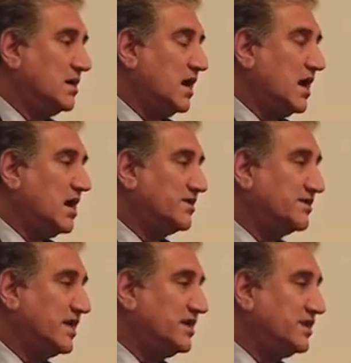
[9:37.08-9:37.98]
our
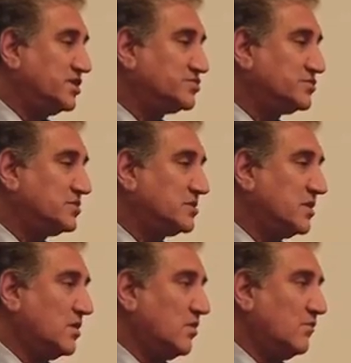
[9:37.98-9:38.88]
retaliation
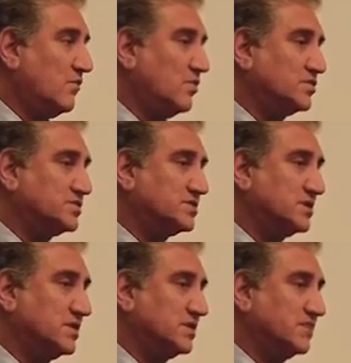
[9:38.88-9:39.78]
was
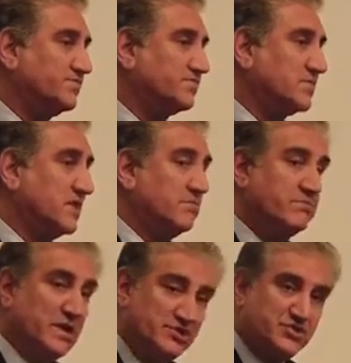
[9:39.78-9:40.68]

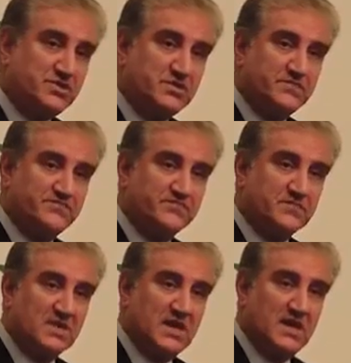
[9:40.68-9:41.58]
measured,
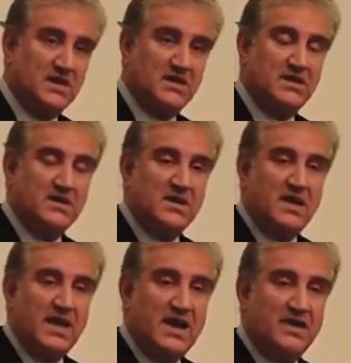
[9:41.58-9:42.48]

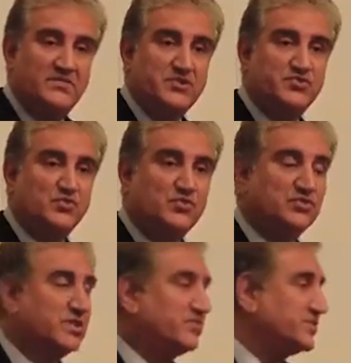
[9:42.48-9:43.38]
and we
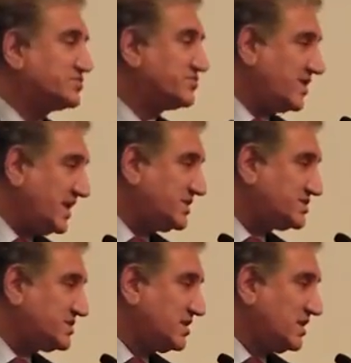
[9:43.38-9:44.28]
showed restraint.
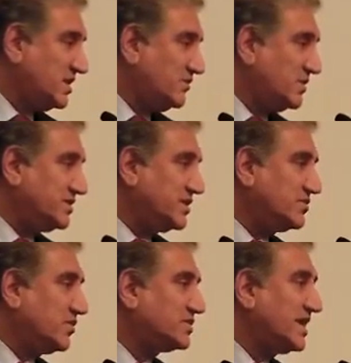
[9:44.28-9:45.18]
We did
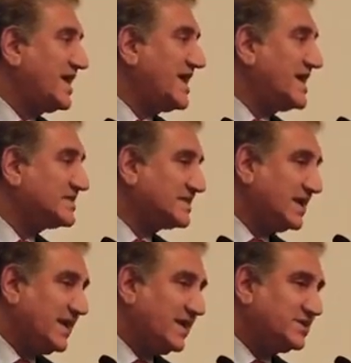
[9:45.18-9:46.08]
not
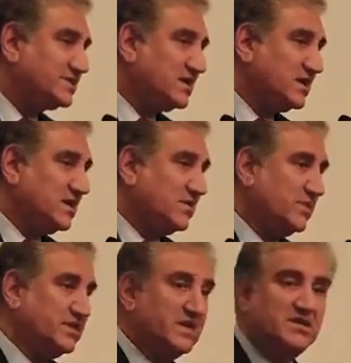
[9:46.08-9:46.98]
escalate. We
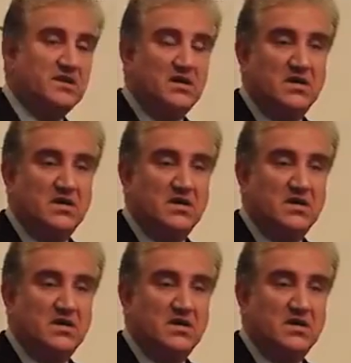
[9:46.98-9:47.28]
did